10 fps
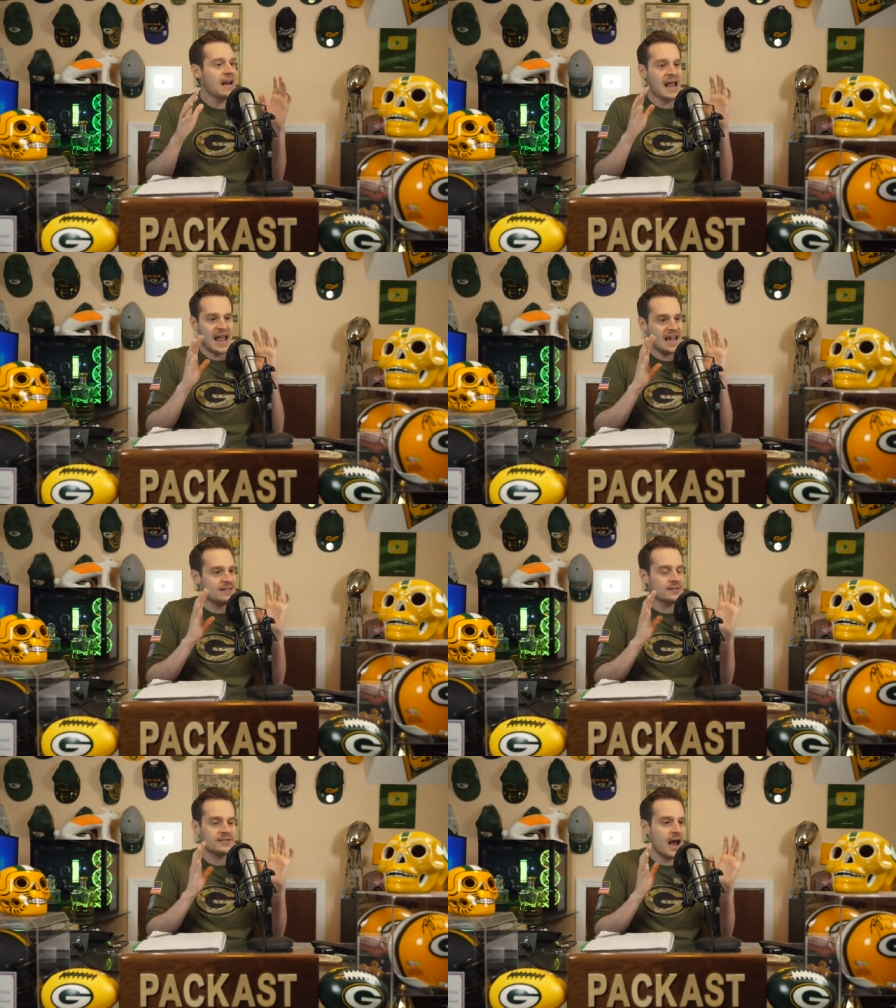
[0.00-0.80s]
And I
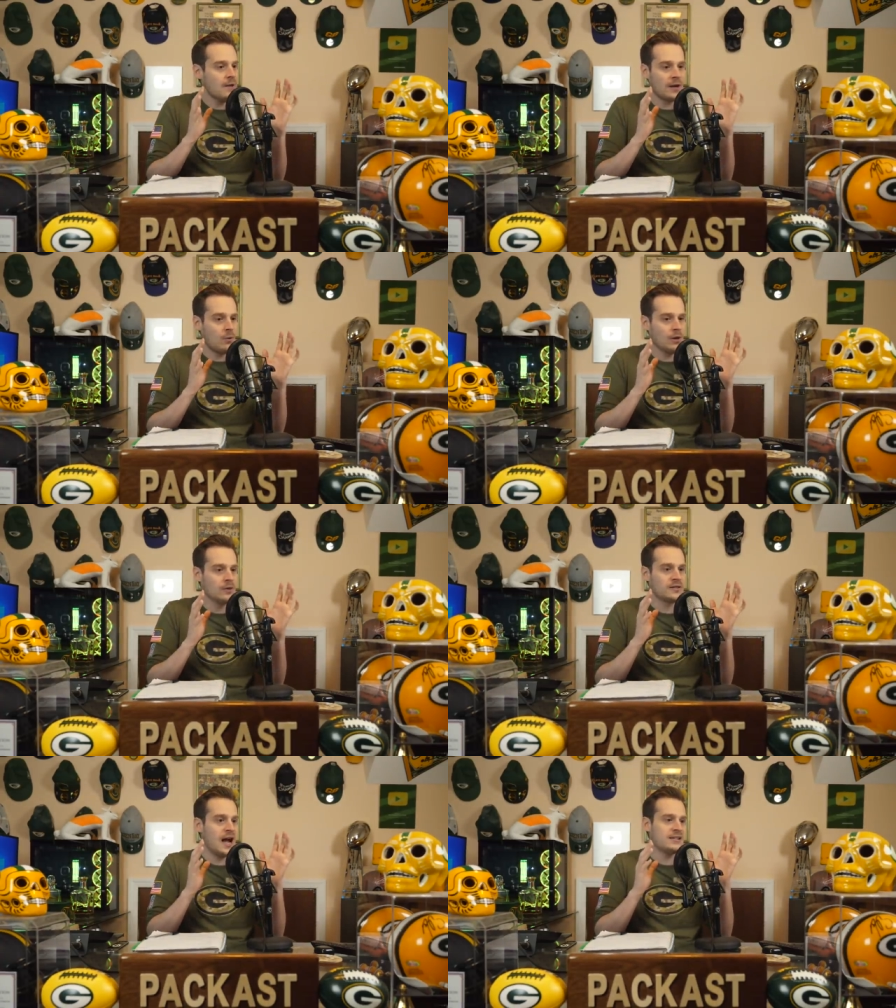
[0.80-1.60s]
hate to sound like one
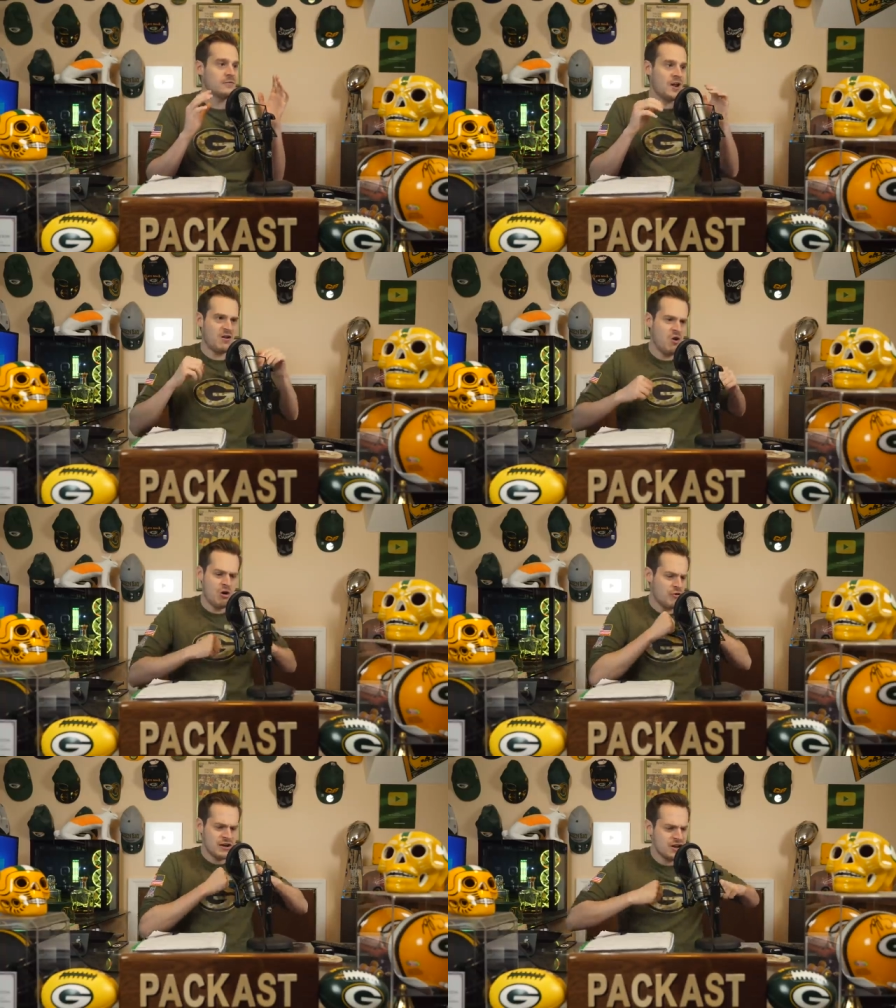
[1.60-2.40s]
of those guys of like,
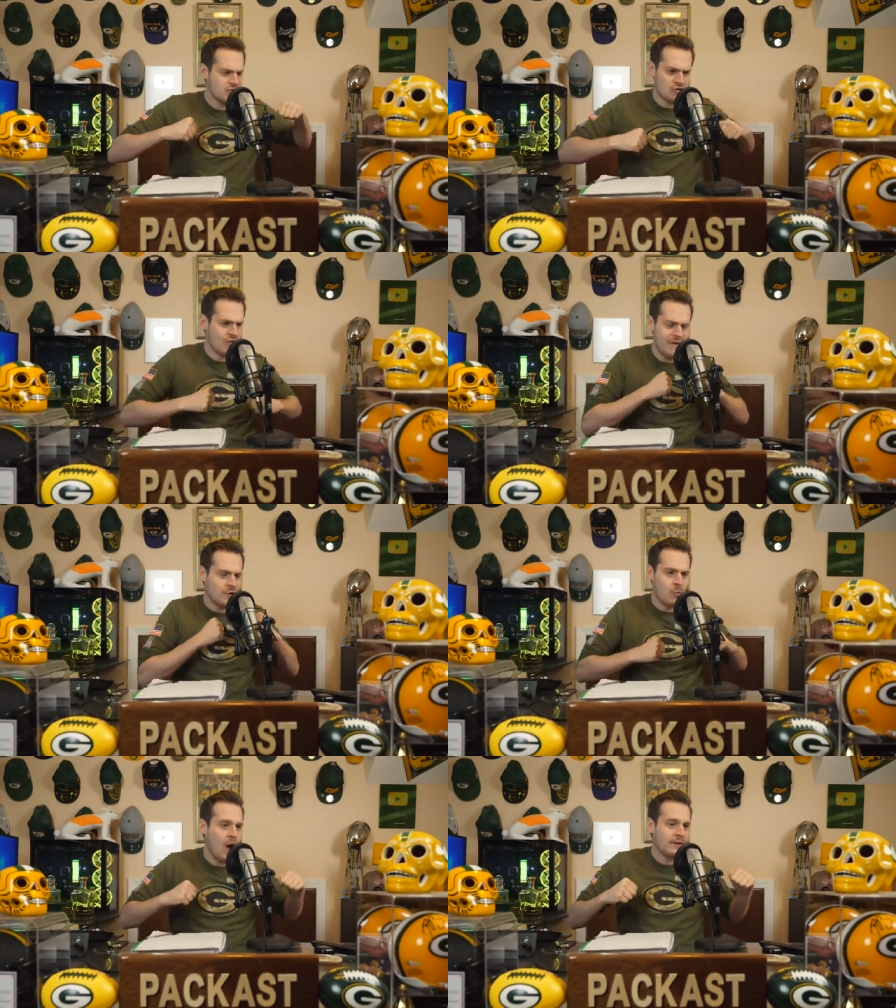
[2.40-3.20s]
oh, they need to
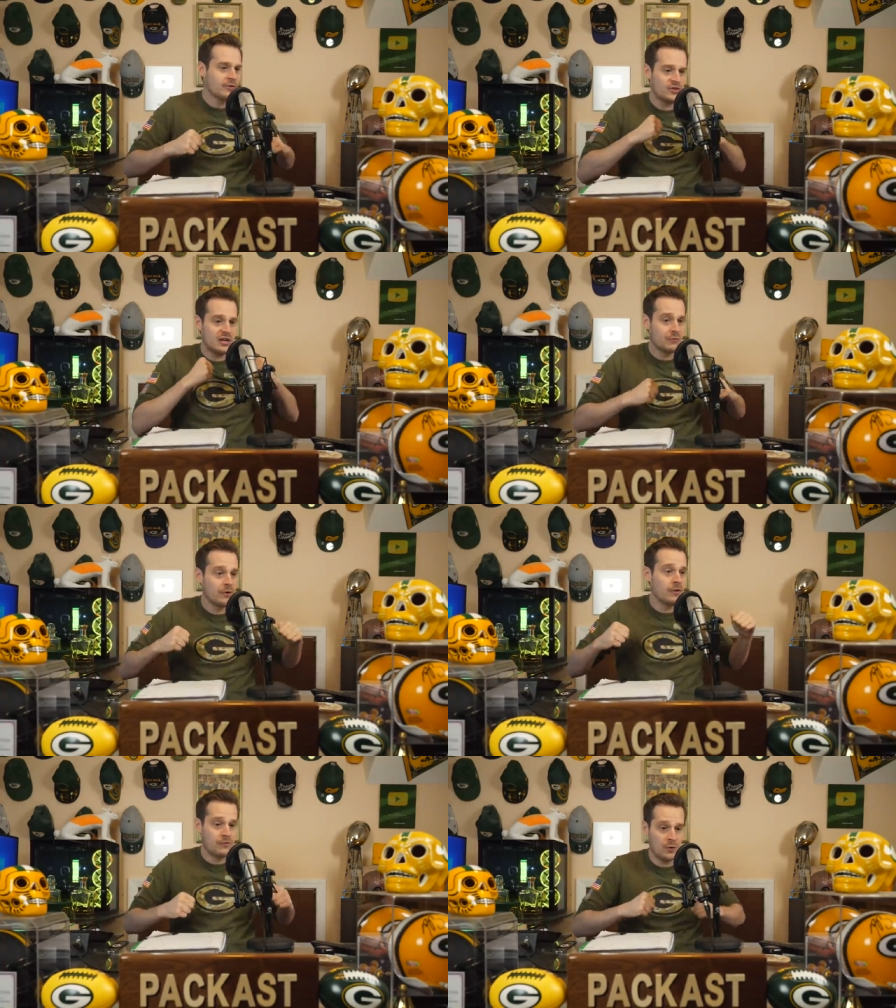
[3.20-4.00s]
draft a wide
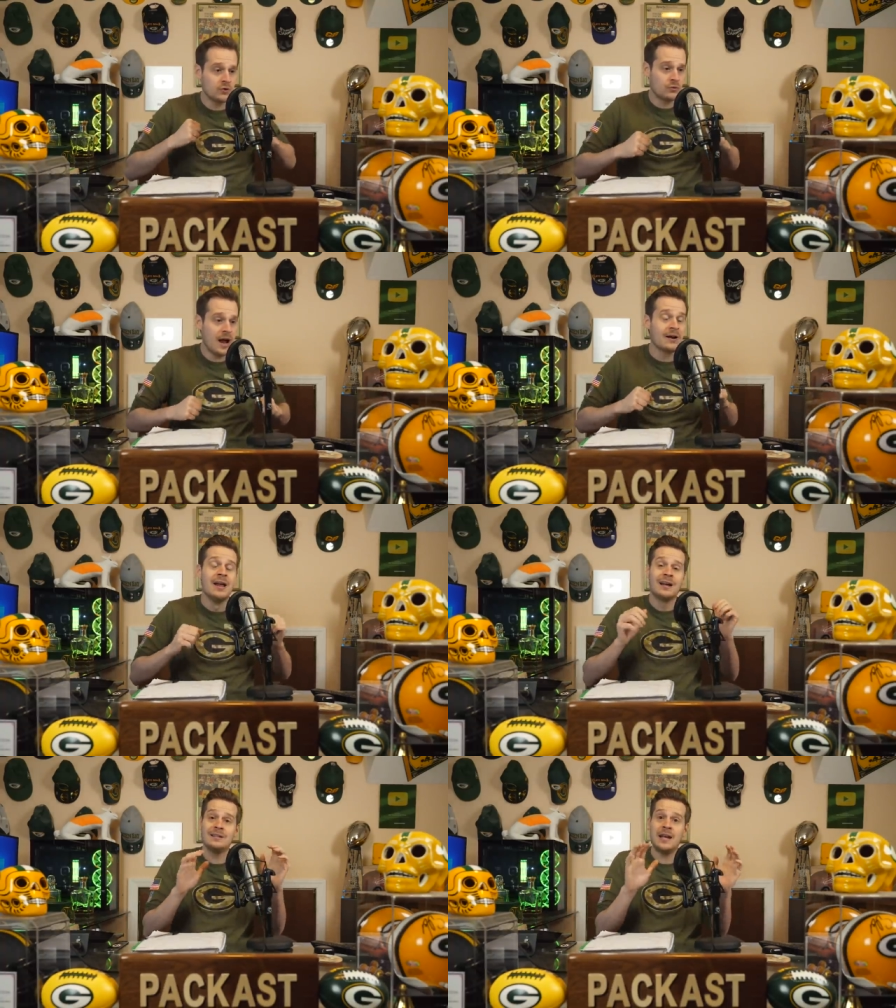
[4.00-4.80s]
receiver in the first
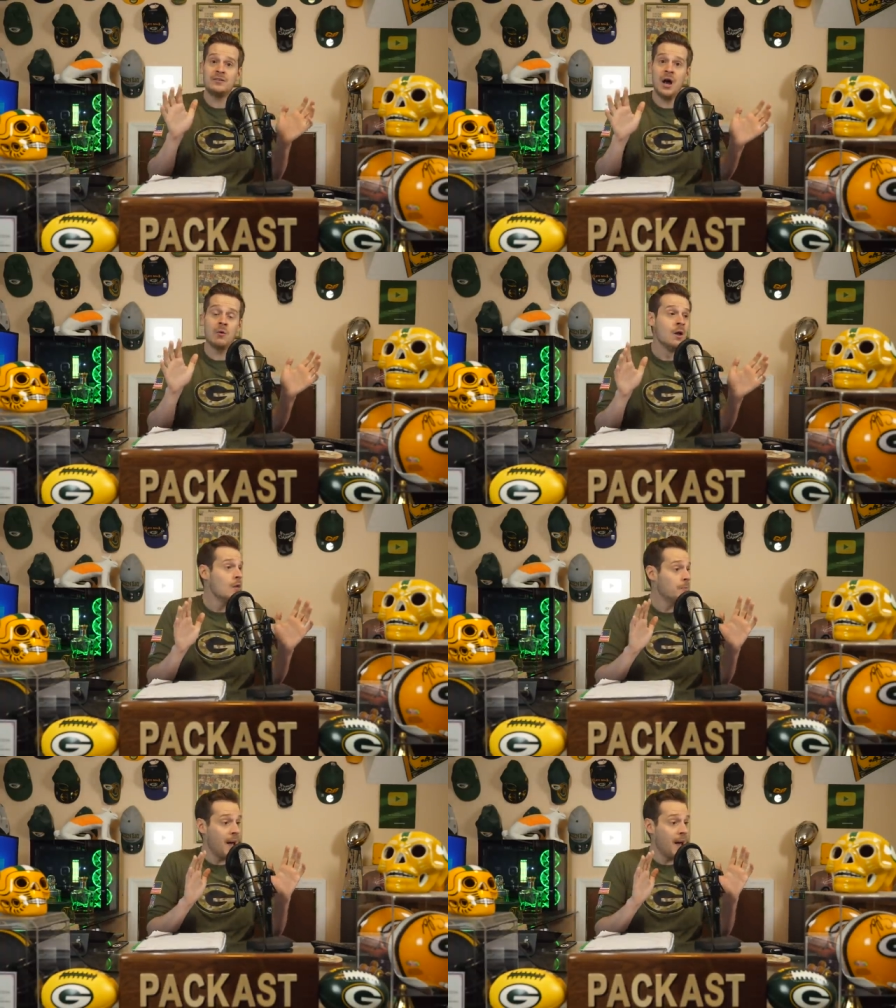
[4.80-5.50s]
round, because I don't.